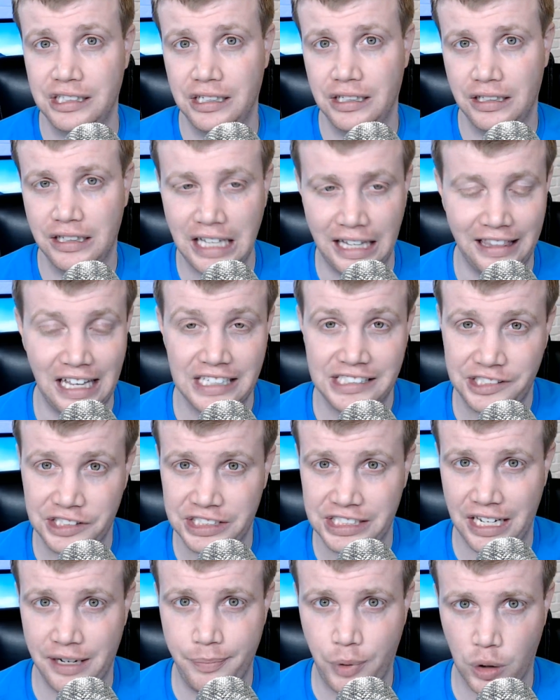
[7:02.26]
Th that's just
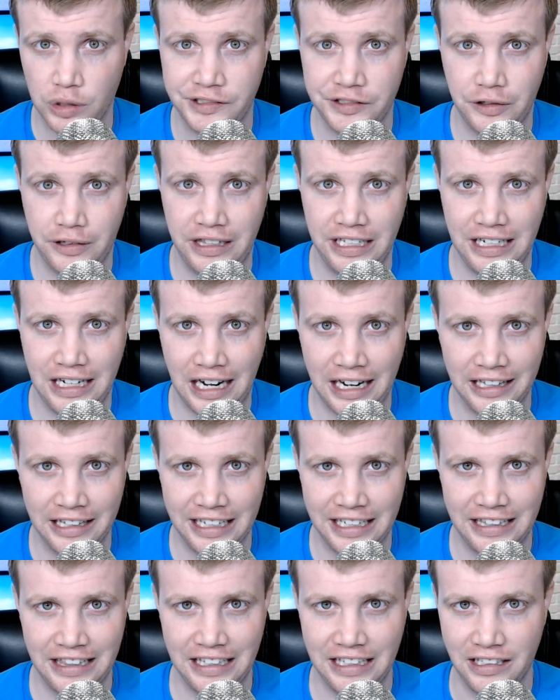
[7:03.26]
a personal thing. I
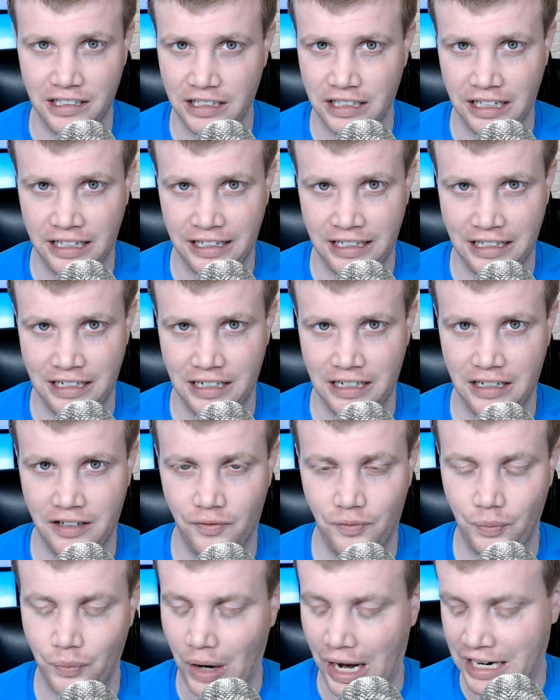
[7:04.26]
like the, uh,
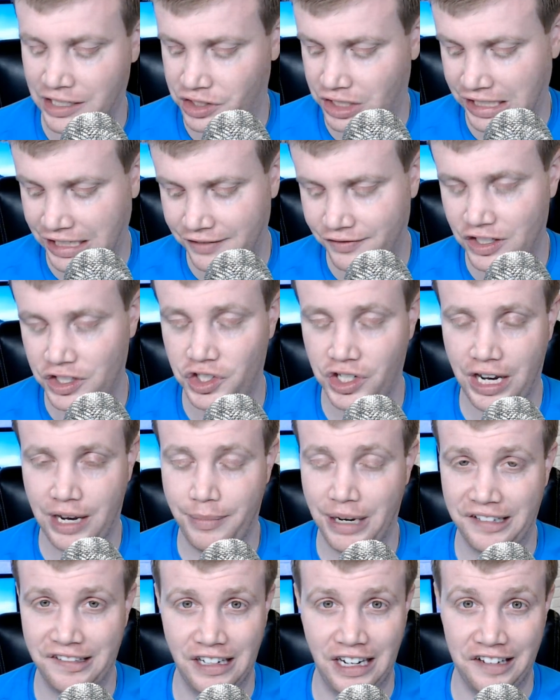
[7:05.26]
actually, EVGA
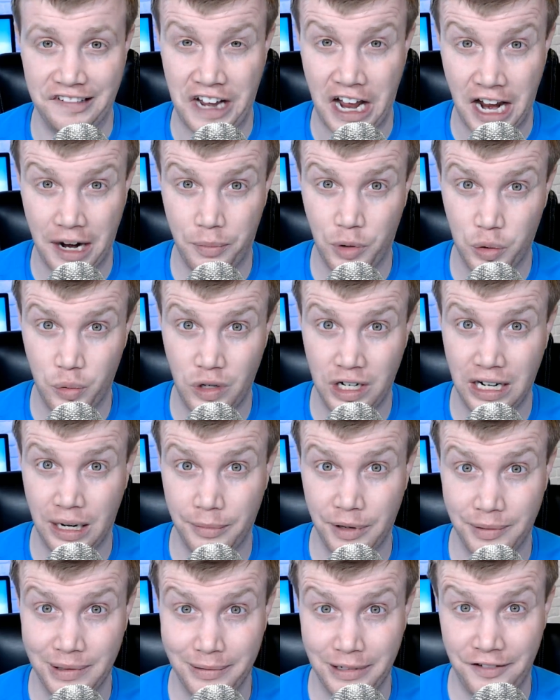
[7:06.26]
makes a nice hybrid one. I'm a
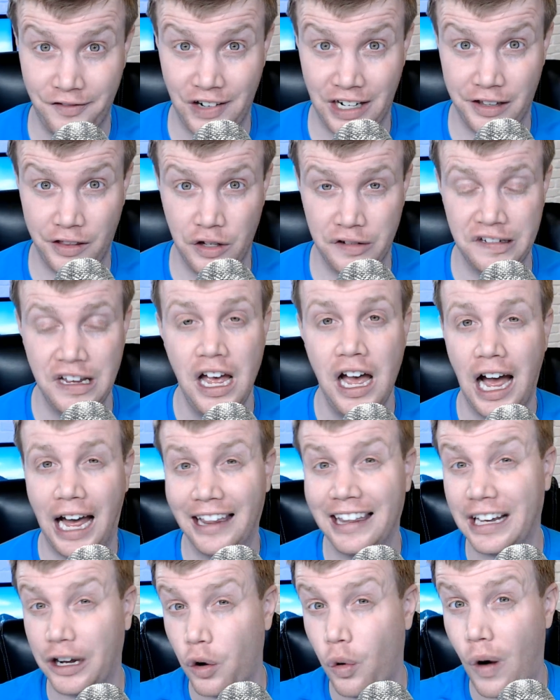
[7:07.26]
big fan of those. I
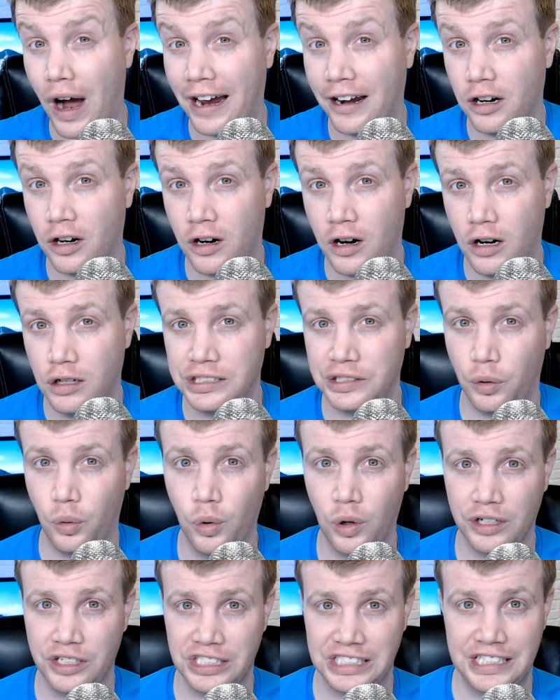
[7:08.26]
like quieter cards or
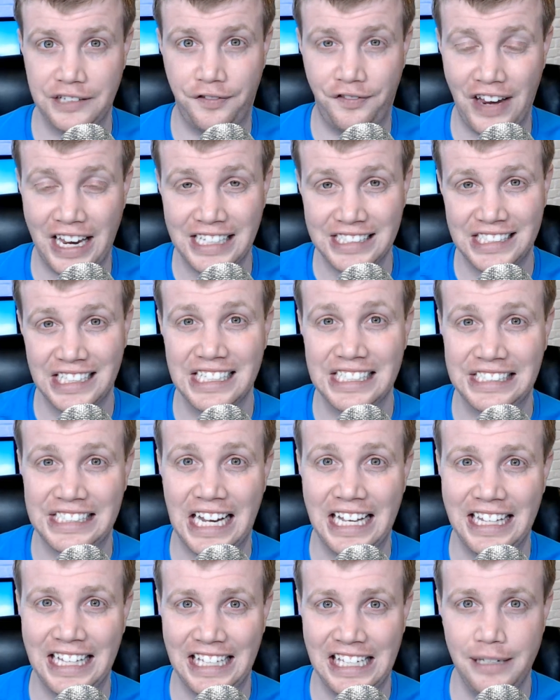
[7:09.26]
just the fans on the side
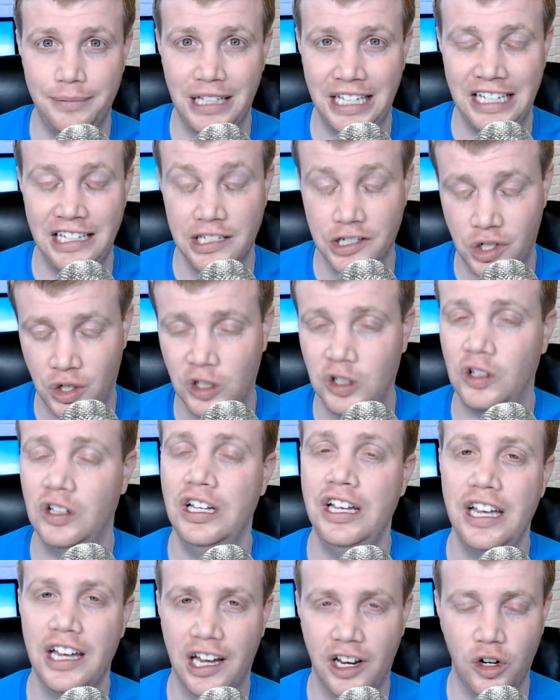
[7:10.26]
that keep the heat internal.
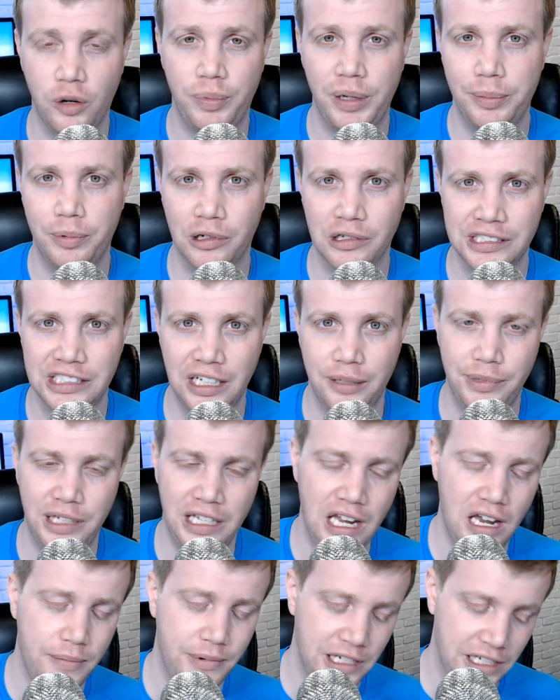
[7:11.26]
I know people are going to say, but
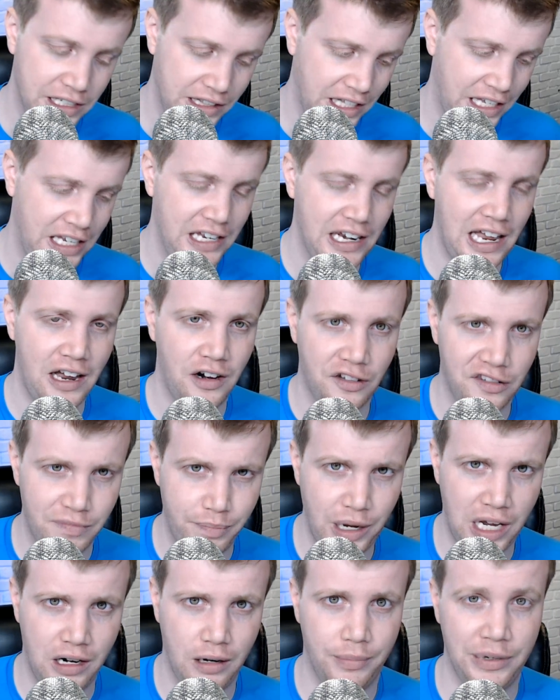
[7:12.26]
yeah, but you get the heat out, it's
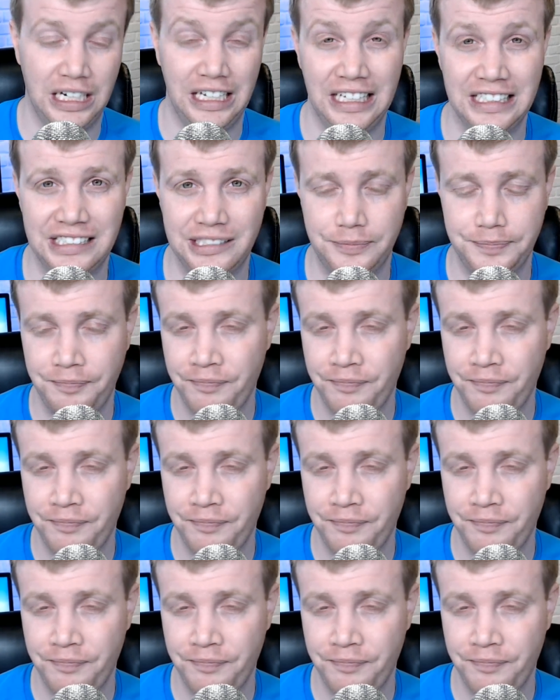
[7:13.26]
better. But it's,